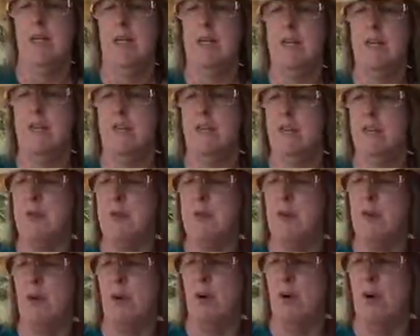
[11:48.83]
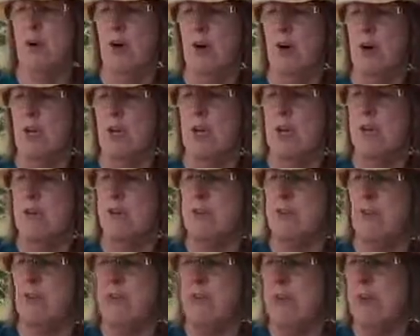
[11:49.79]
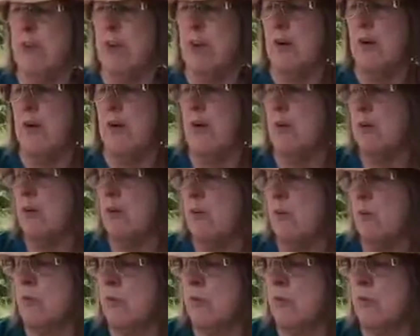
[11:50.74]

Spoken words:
Nancy Pickard, based on the character